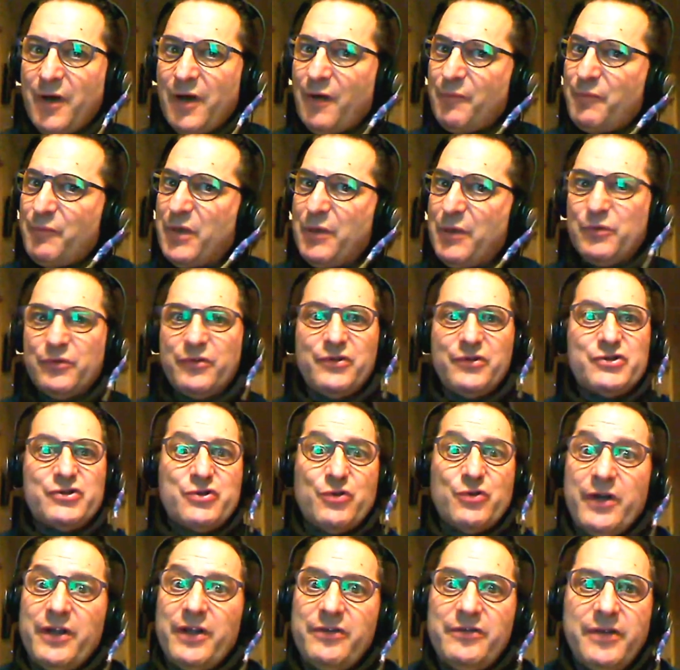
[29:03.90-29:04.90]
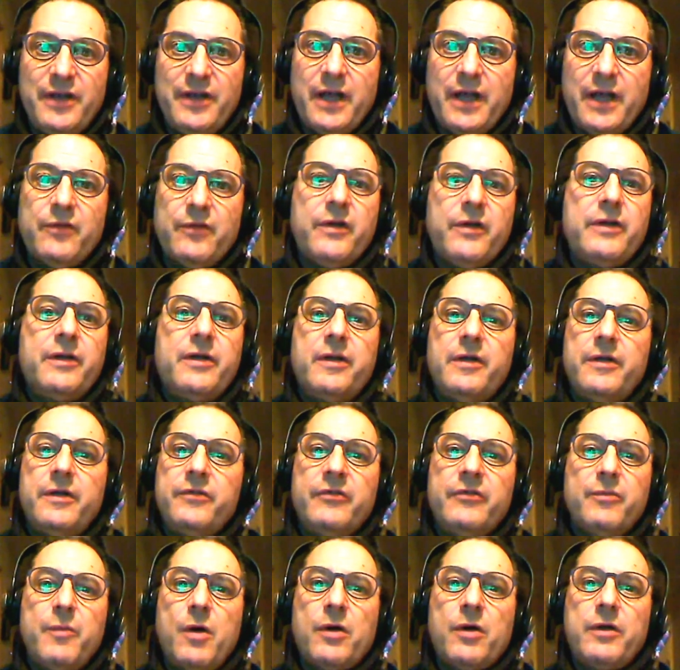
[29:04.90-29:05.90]
people to join together in
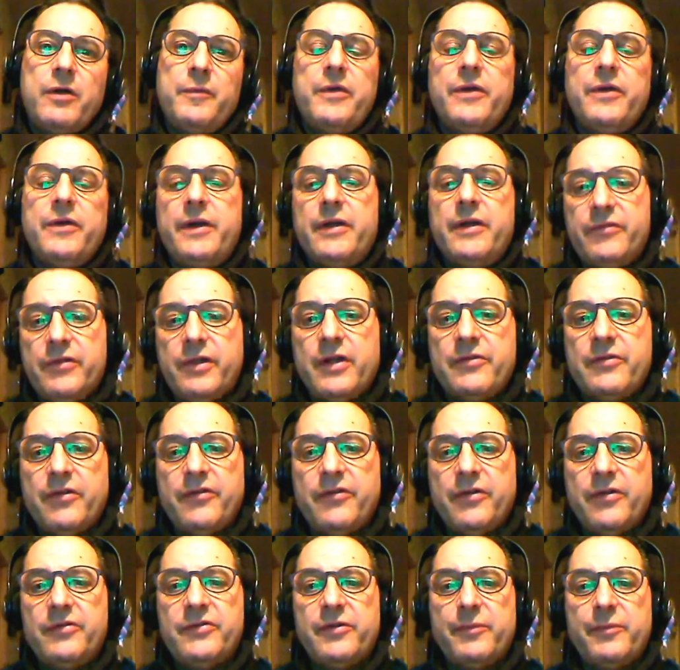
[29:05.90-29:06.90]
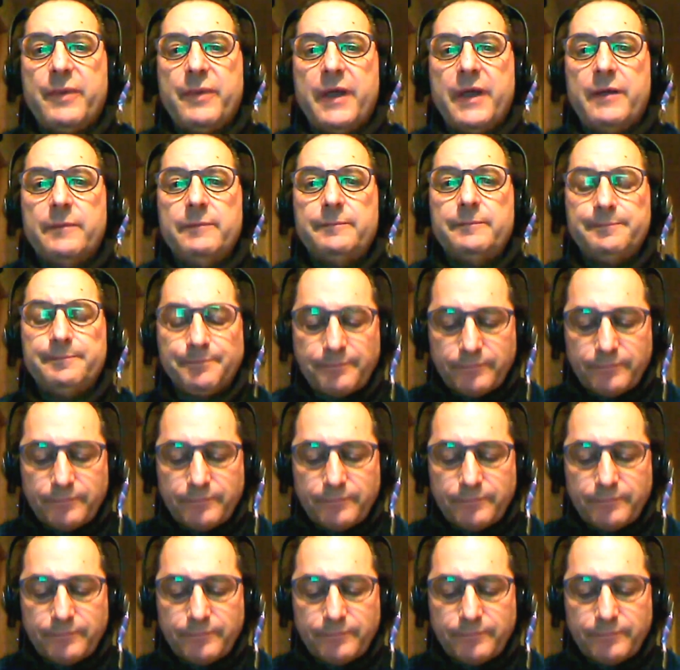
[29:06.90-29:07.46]
small communities, not just in Japan.